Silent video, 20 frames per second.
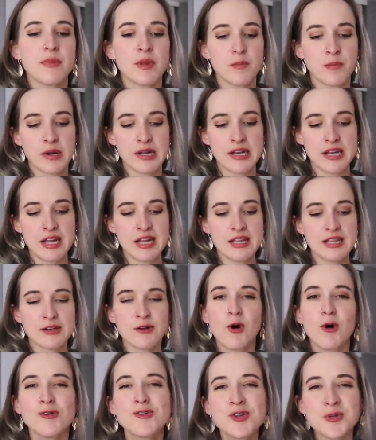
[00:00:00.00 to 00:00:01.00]
but in the
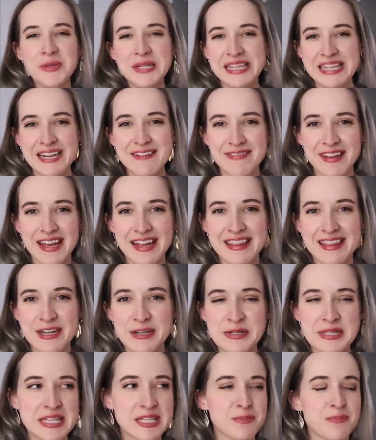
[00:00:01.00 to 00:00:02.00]
culture we live in,
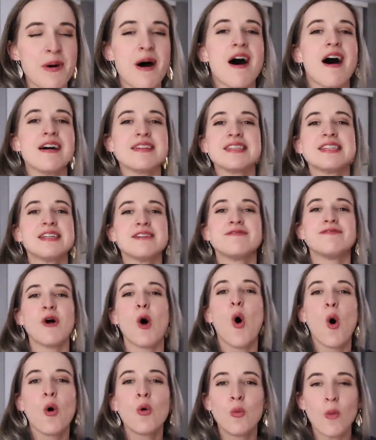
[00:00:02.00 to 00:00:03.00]
there's this positive
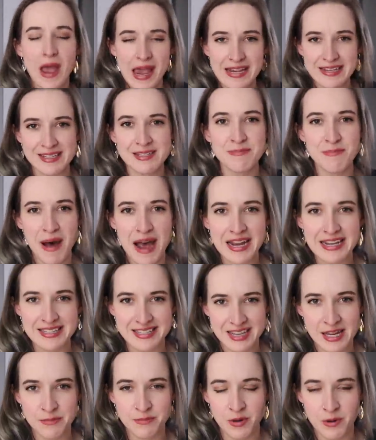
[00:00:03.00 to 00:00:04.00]
always
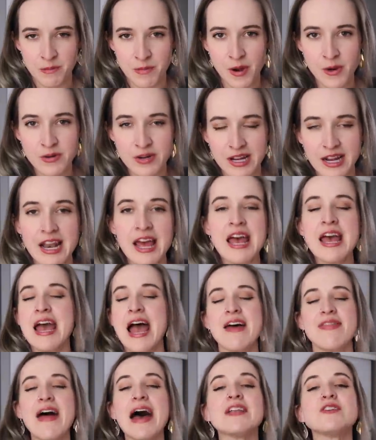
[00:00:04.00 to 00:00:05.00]
mindset promoted
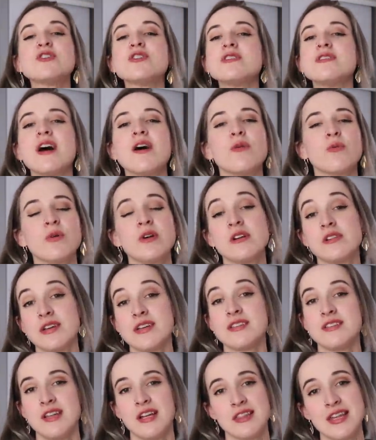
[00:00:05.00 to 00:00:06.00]
and that's just not
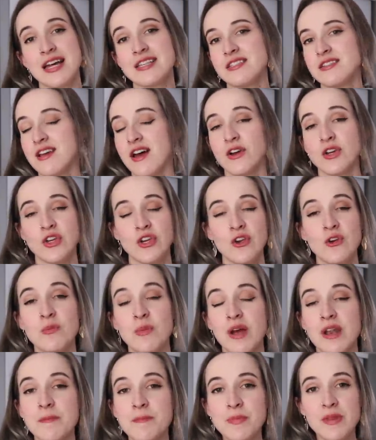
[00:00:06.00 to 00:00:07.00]
realistic, that's not
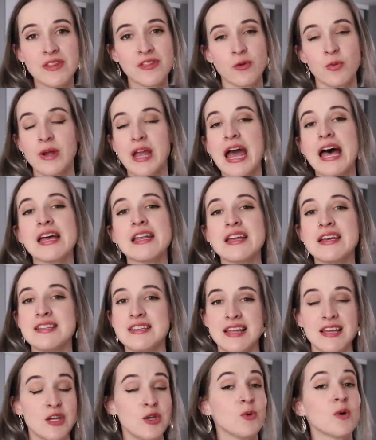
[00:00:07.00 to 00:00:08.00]
human. The reality is
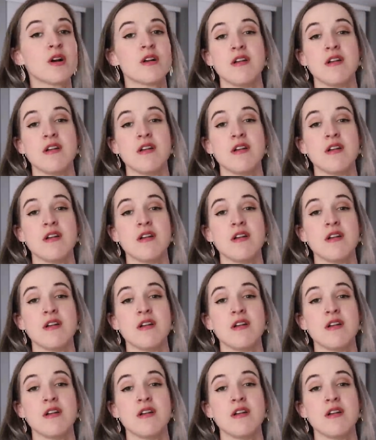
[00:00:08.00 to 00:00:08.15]
that you are